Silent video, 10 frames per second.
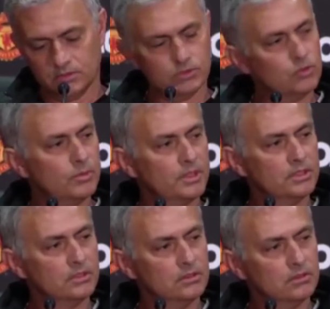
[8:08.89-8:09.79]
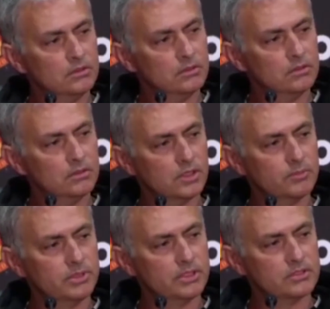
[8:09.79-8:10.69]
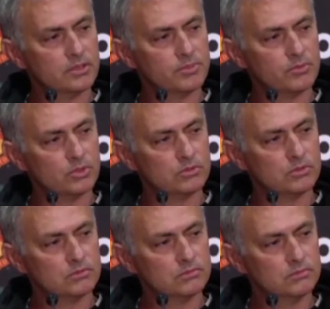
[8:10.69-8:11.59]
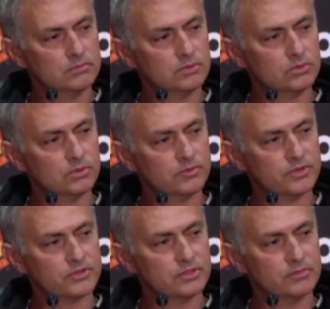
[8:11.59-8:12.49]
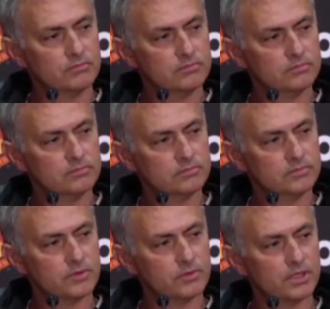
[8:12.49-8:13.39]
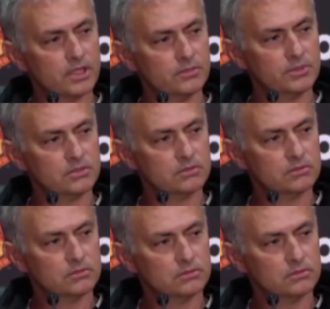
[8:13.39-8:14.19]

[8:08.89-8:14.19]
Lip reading: You know how many young players I promote to the first team from academies?